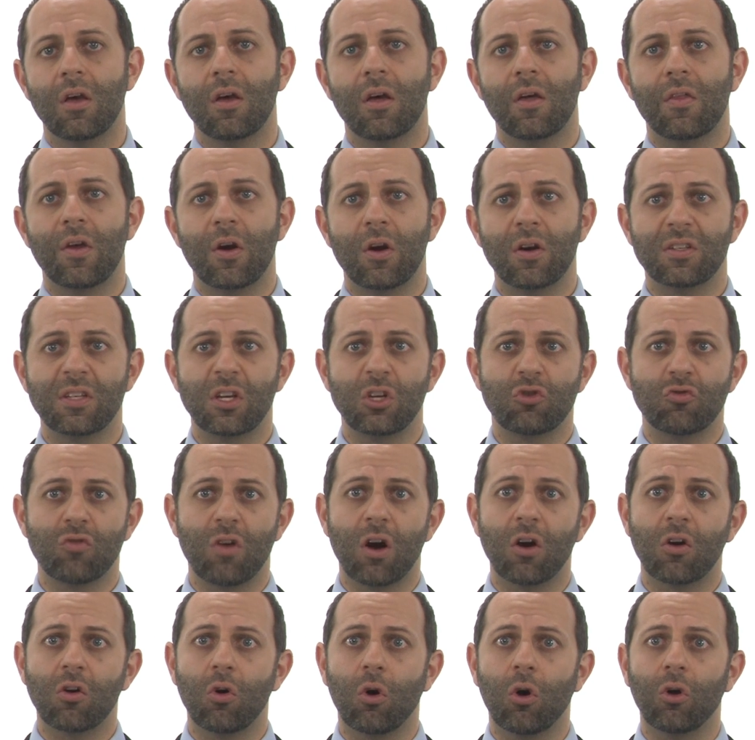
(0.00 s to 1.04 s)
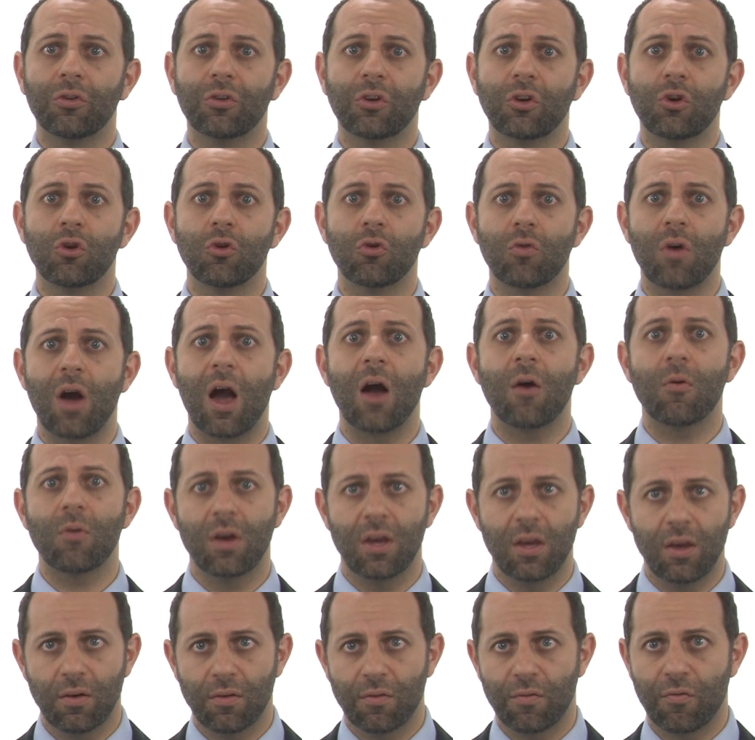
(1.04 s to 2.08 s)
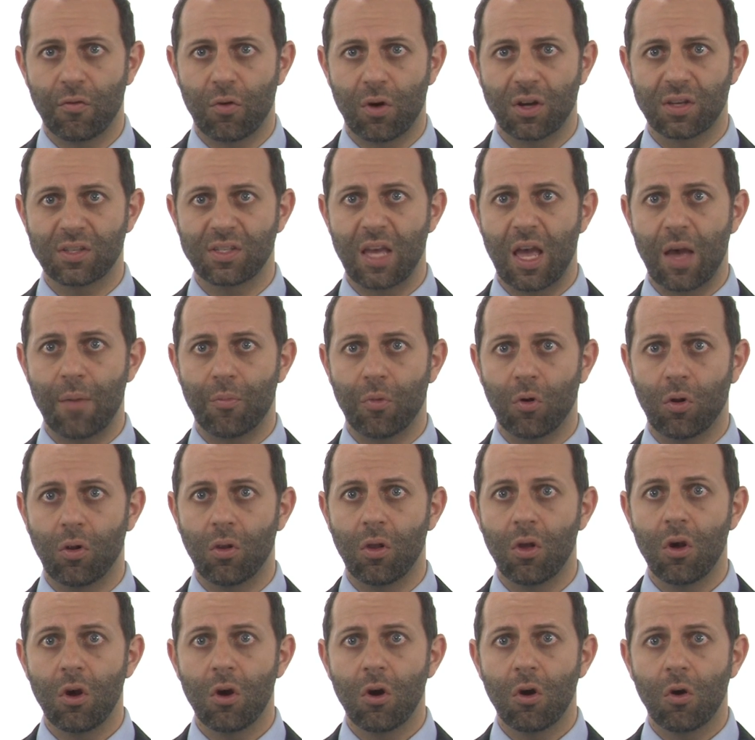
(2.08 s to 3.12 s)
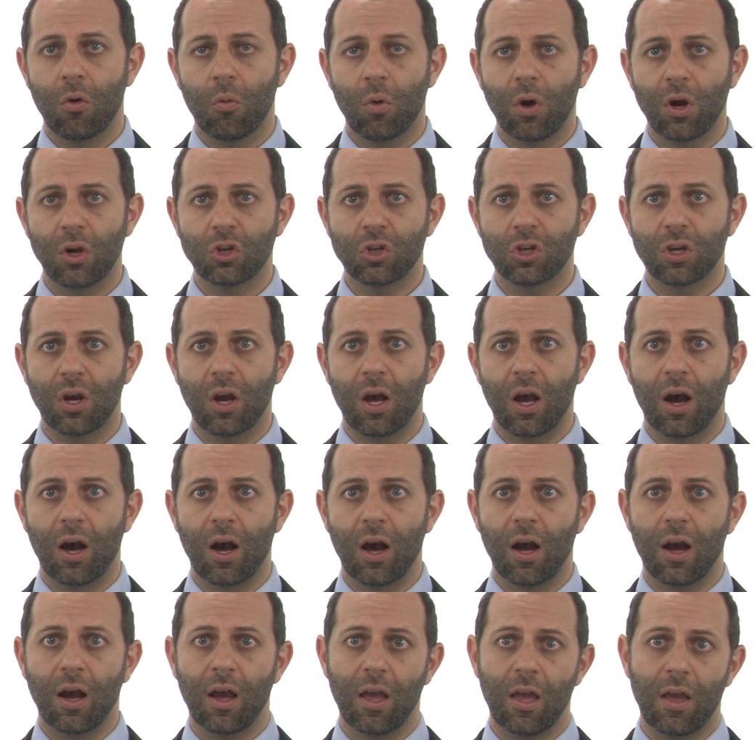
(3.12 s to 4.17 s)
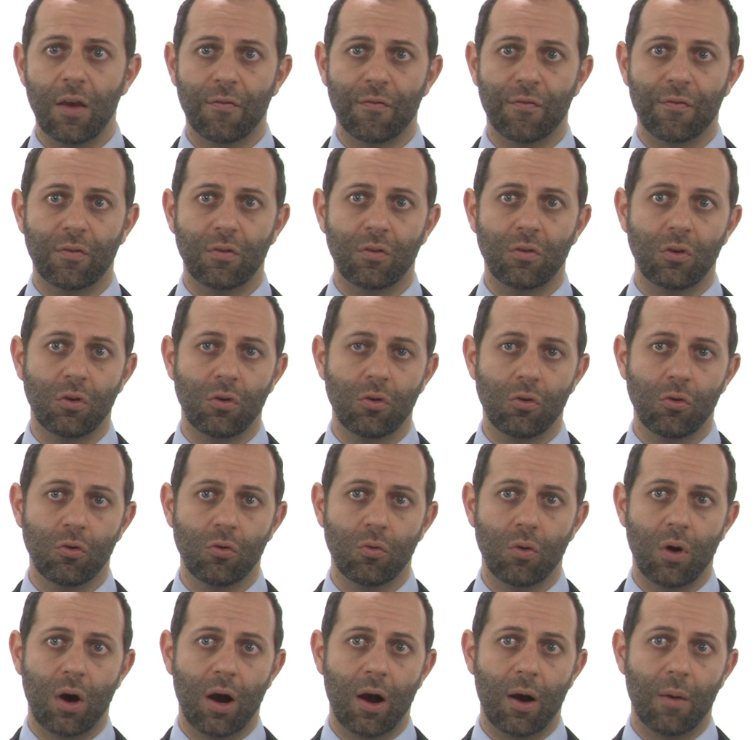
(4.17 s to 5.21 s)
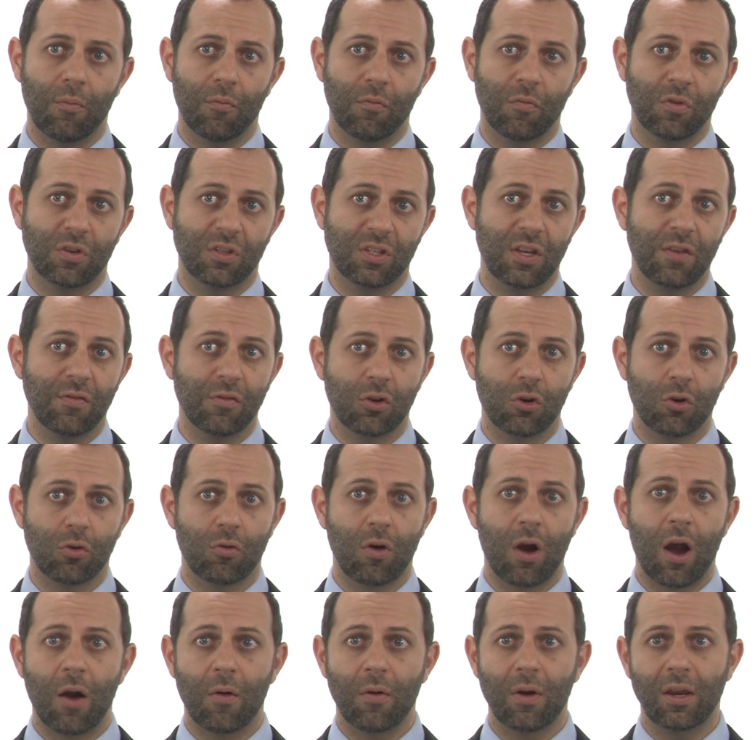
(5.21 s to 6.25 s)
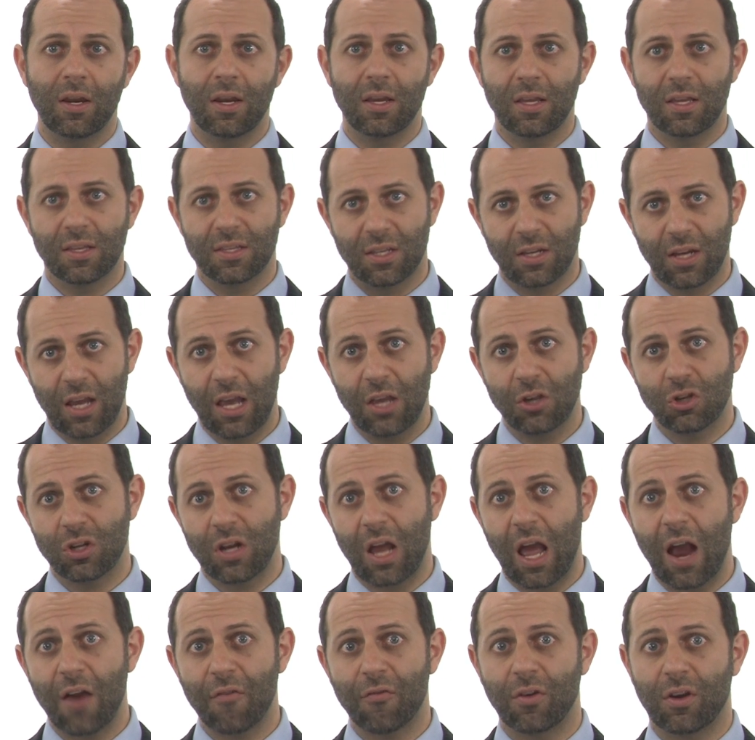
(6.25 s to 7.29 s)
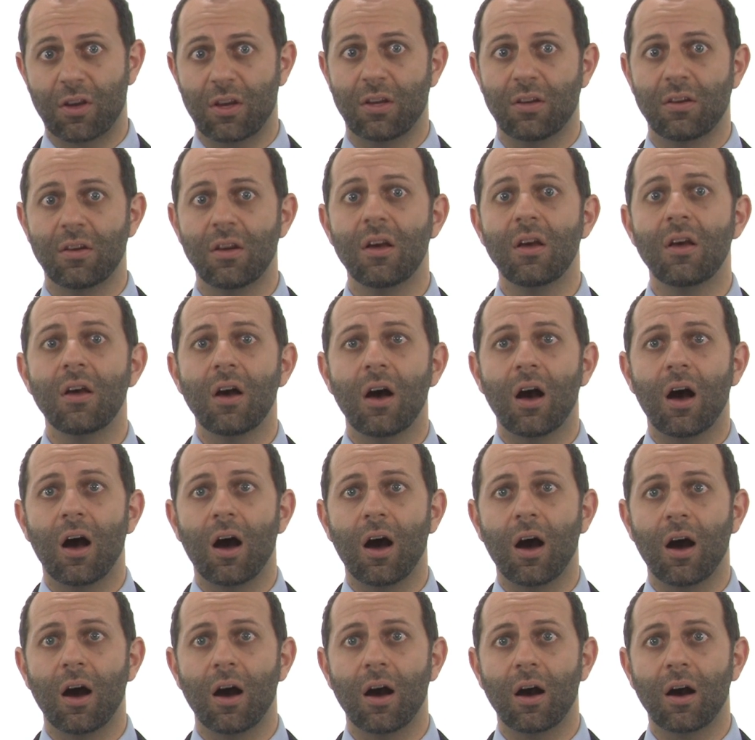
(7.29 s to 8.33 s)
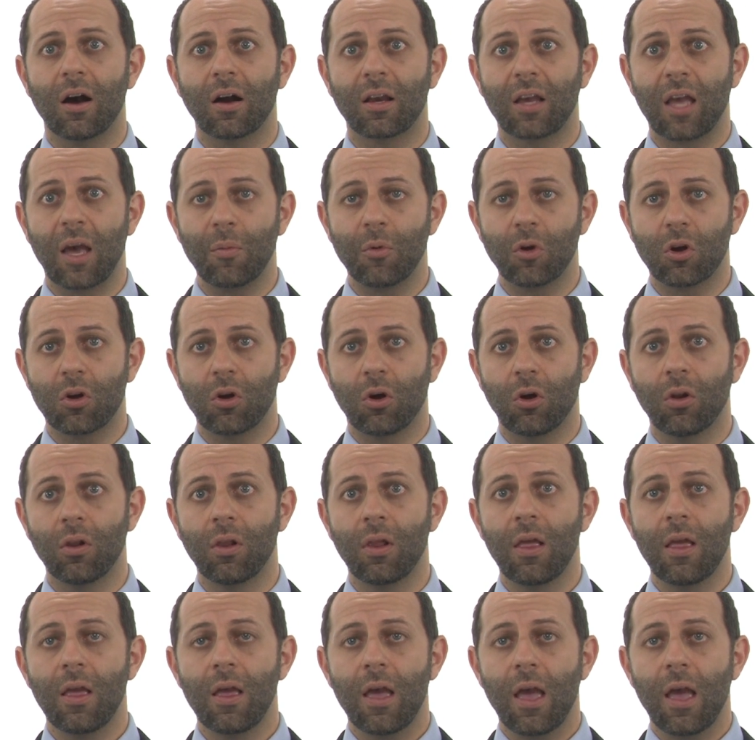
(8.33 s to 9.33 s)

There is a drug called curare, for example, which uh, if you um, receive curare, and it's an ancient African uh, uh, chemical,